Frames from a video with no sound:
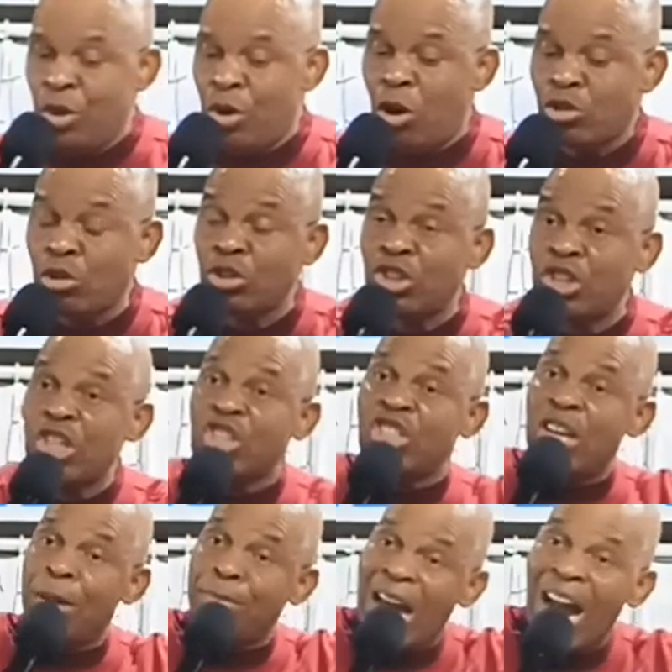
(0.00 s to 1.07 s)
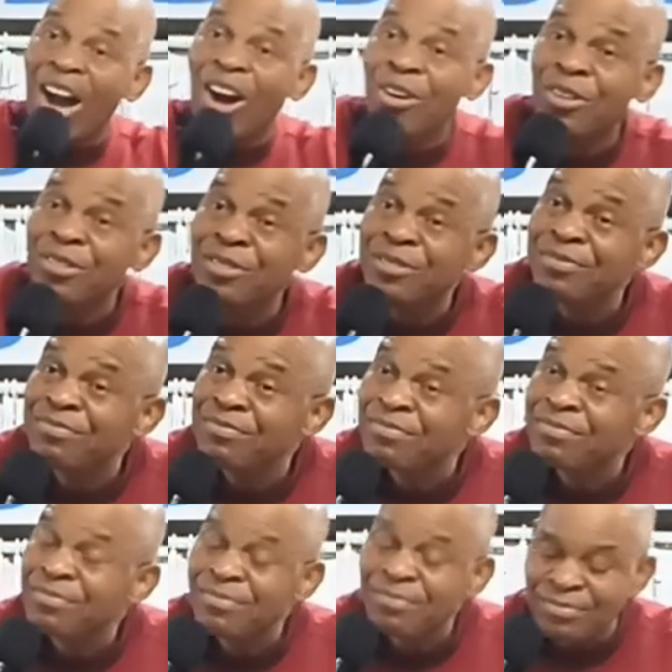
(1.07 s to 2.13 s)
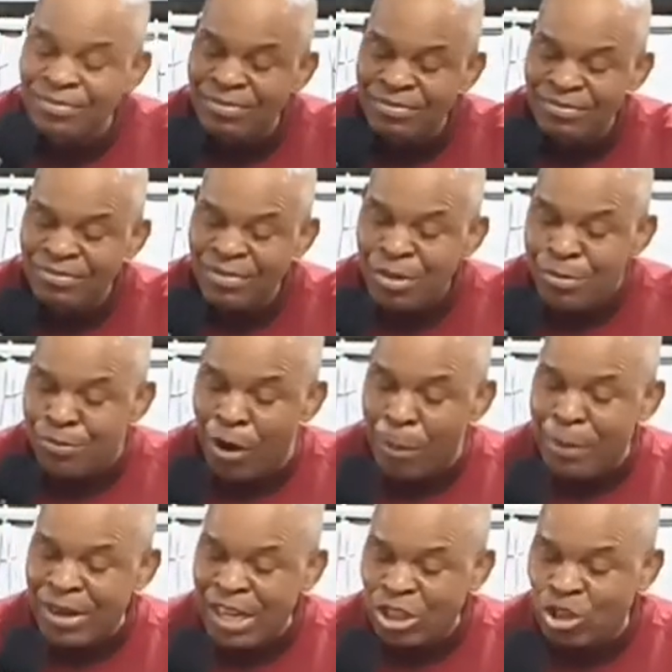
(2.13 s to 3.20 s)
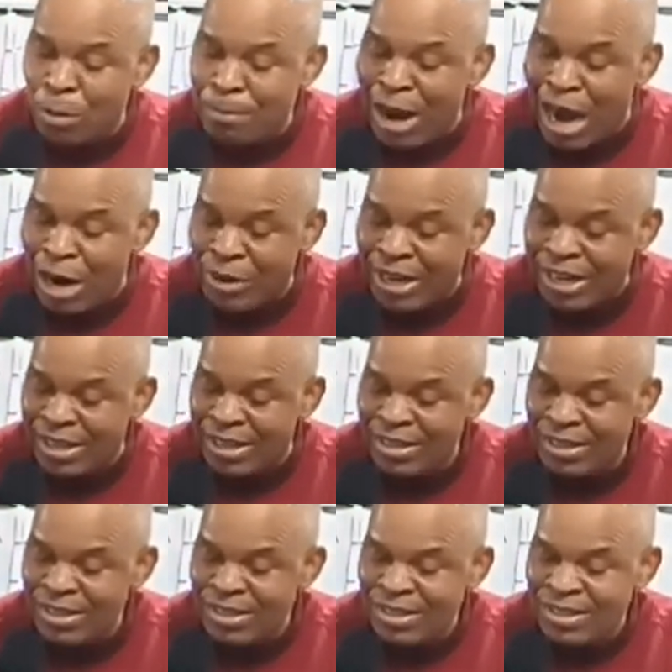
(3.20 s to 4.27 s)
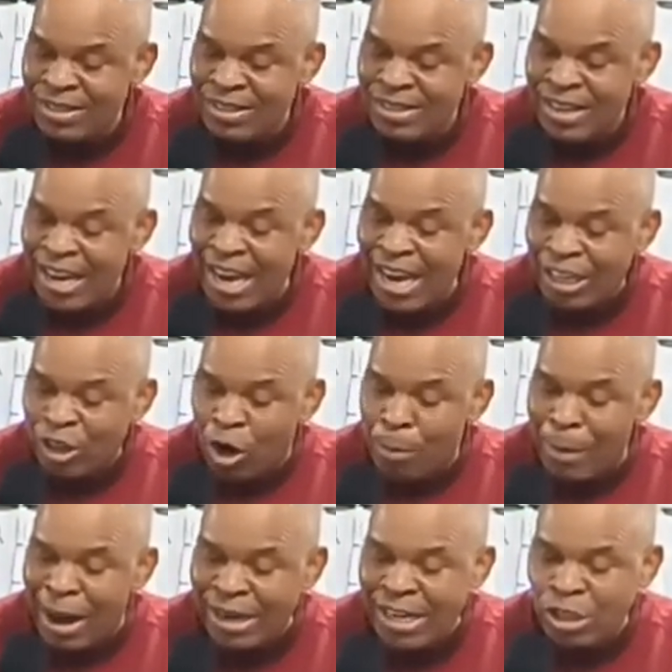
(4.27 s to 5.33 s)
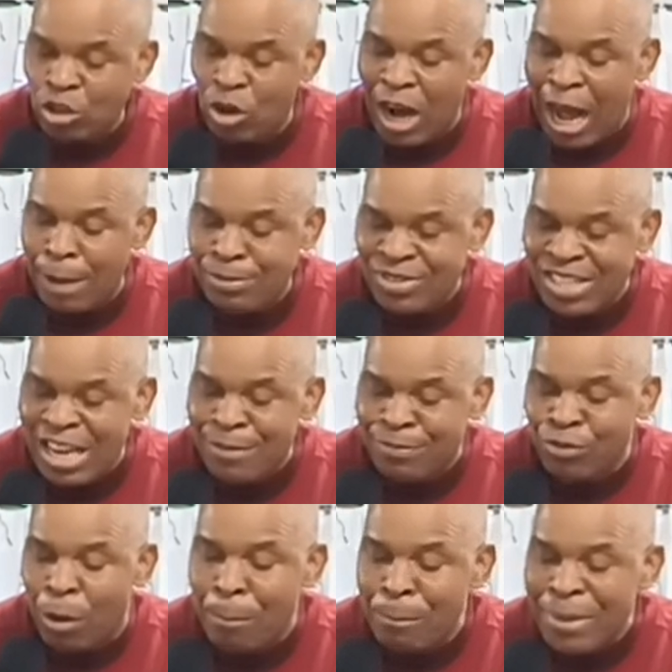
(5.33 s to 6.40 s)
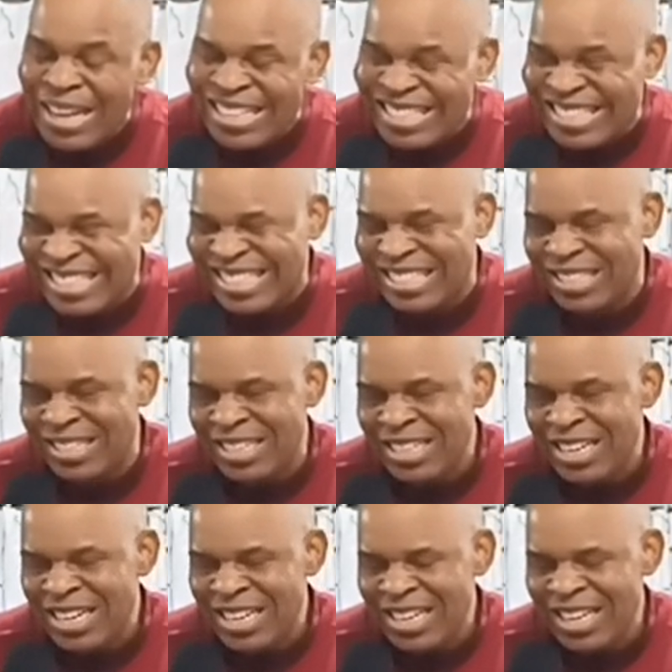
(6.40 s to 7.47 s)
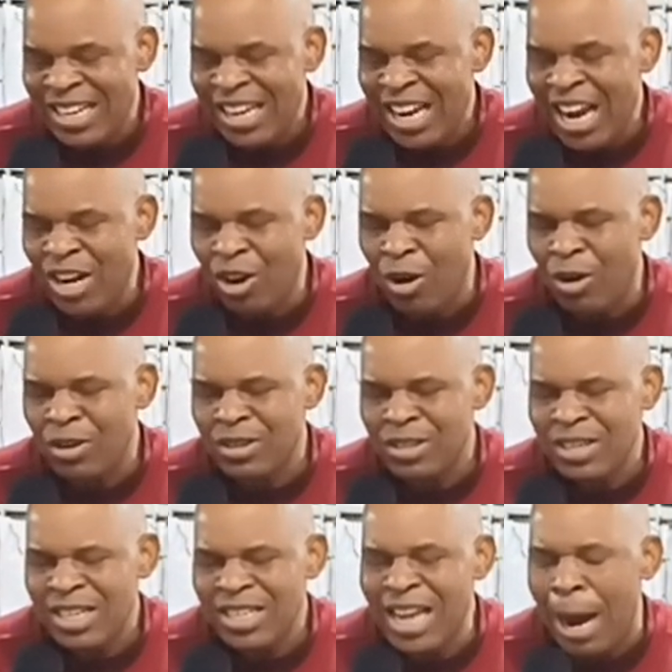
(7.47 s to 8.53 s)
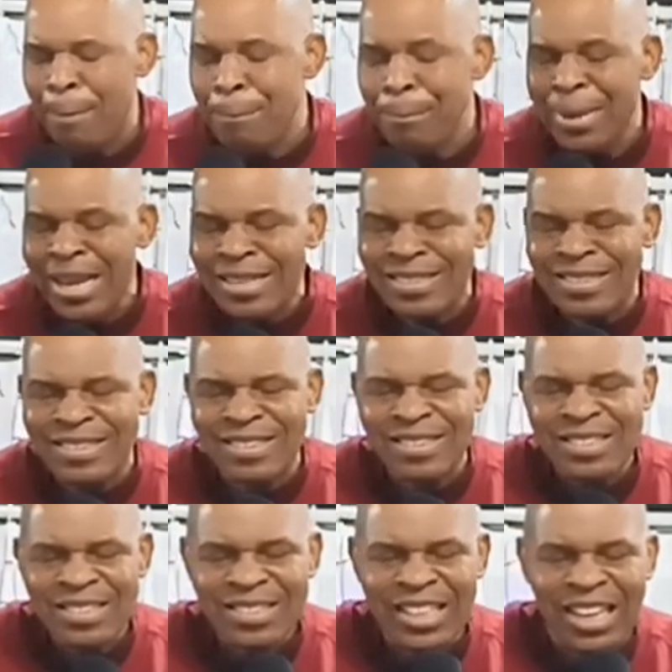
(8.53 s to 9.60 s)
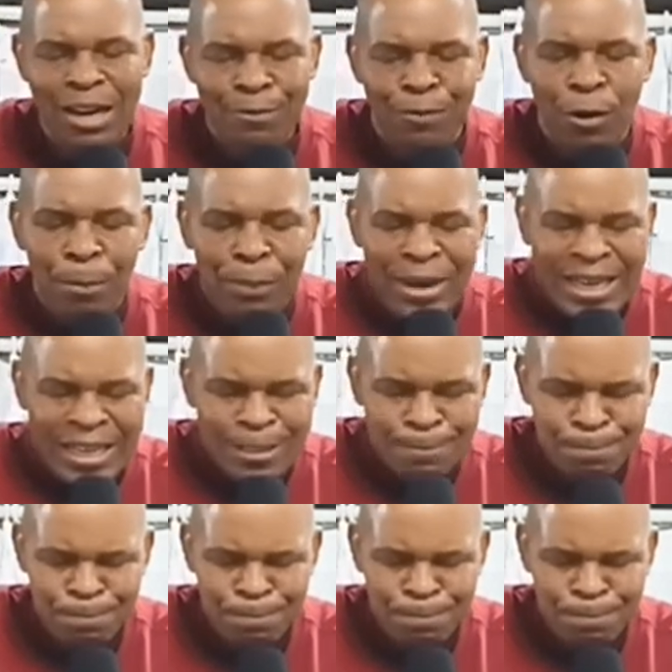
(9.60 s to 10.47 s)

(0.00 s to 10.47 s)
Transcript: also teach them now. Forbidding to marry and commanding to abstain from meat. You know, there are meats that are forbidden.